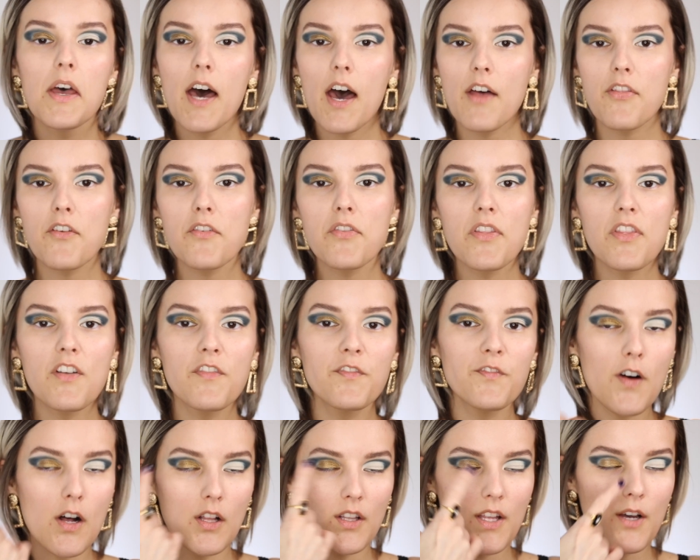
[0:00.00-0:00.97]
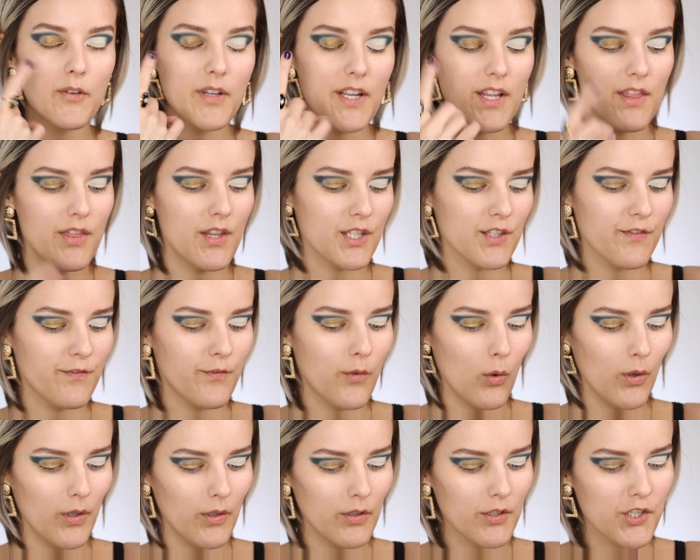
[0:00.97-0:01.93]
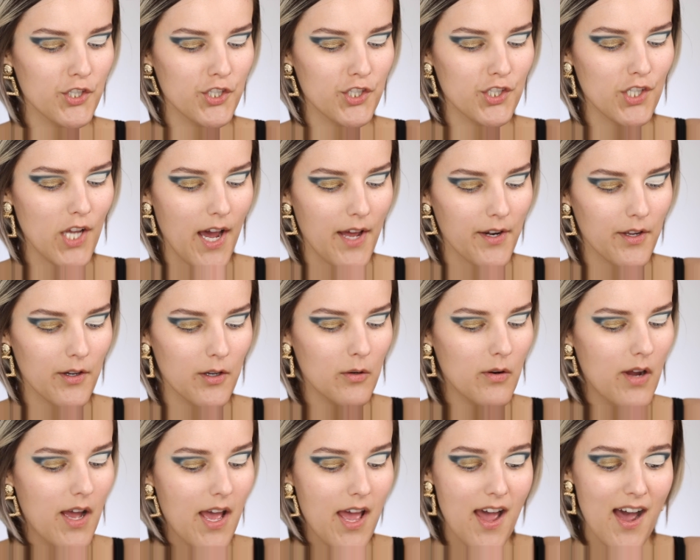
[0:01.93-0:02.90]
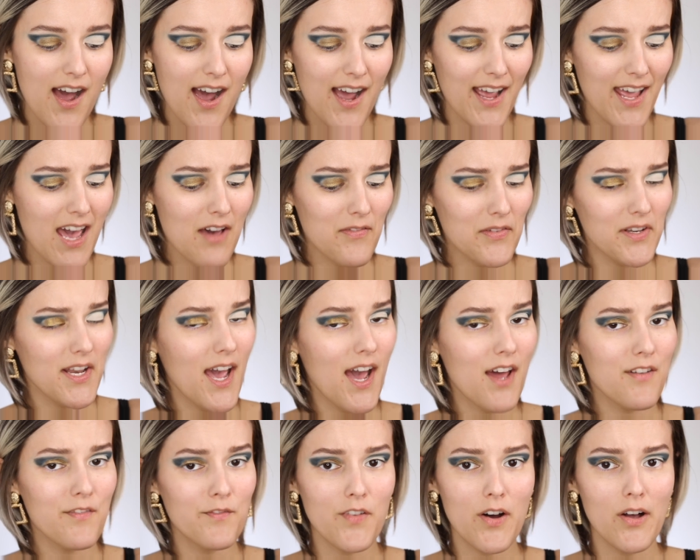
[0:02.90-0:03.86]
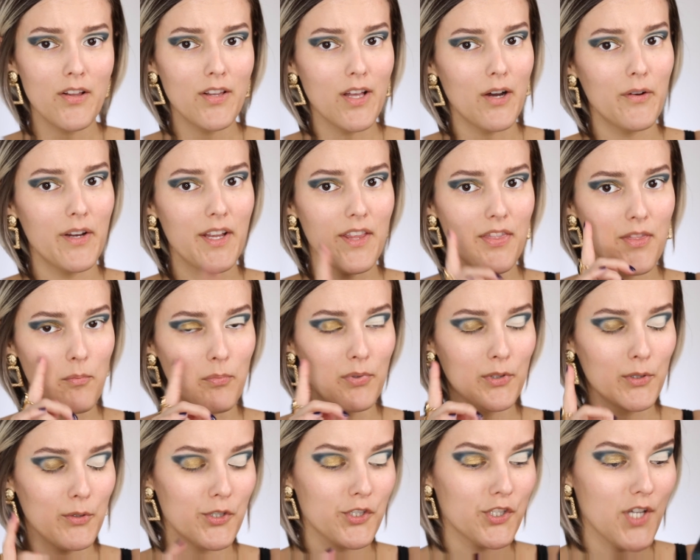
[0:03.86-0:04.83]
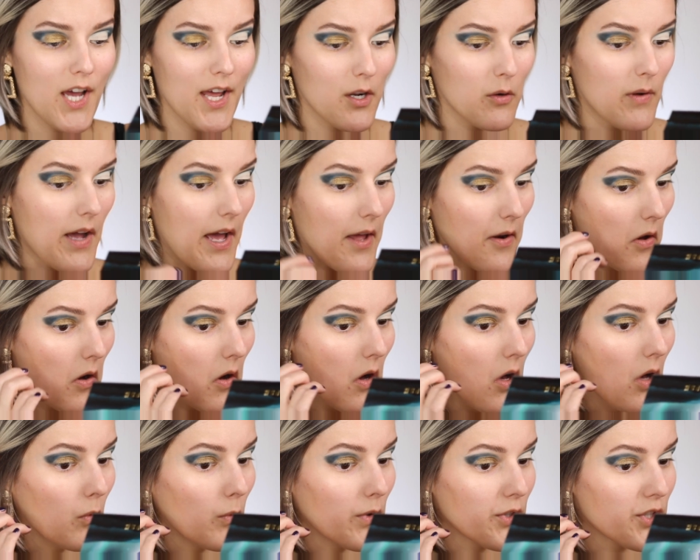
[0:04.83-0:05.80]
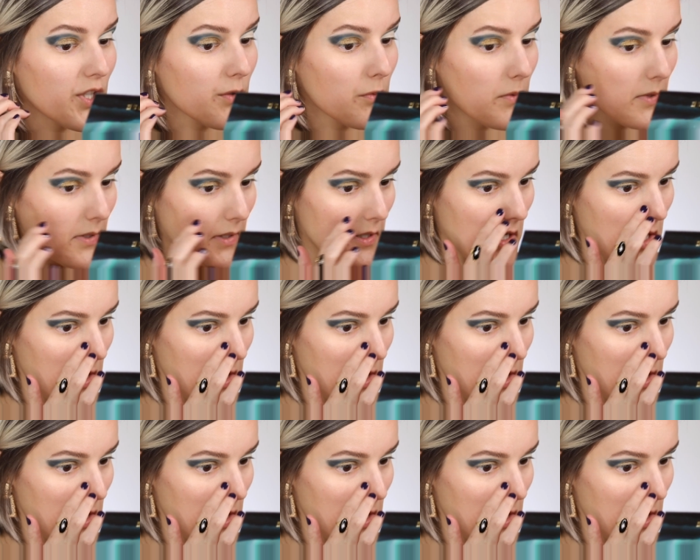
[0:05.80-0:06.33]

Other than the fallout in this foiled shadow, I haven't had fallout in the blue shadow at all, which is really